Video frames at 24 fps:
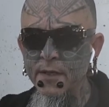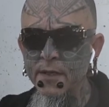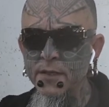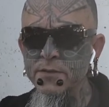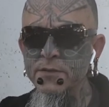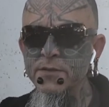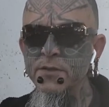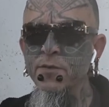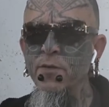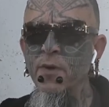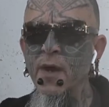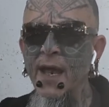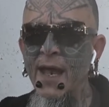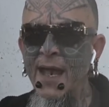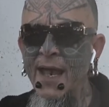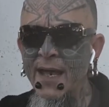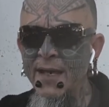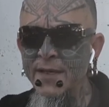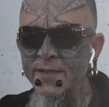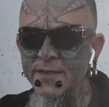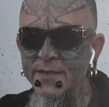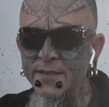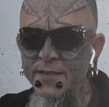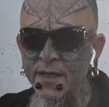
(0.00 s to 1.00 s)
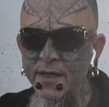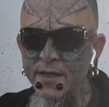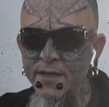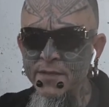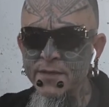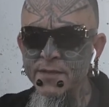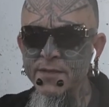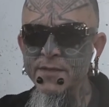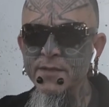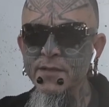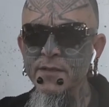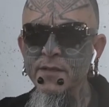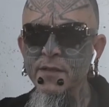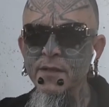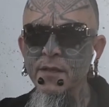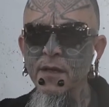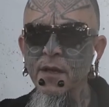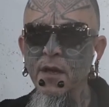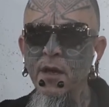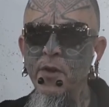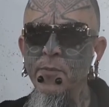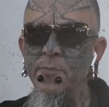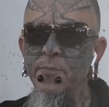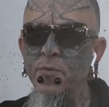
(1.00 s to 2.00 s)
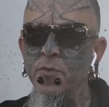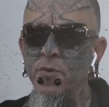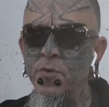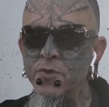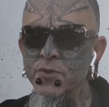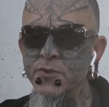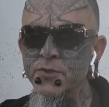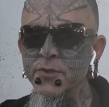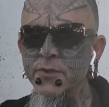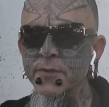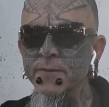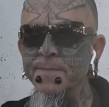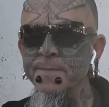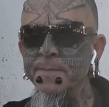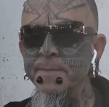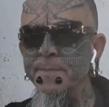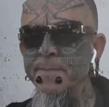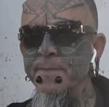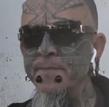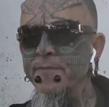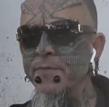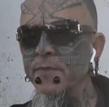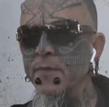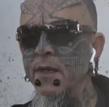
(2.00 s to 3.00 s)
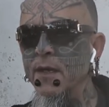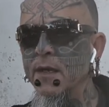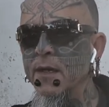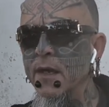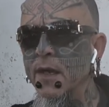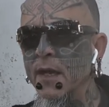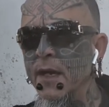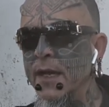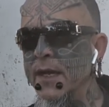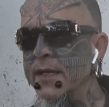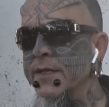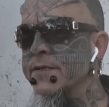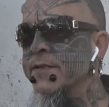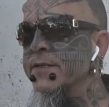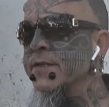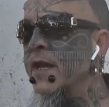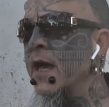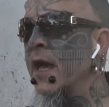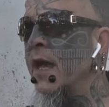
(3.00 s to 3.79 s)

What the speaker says: to access abortion. It is not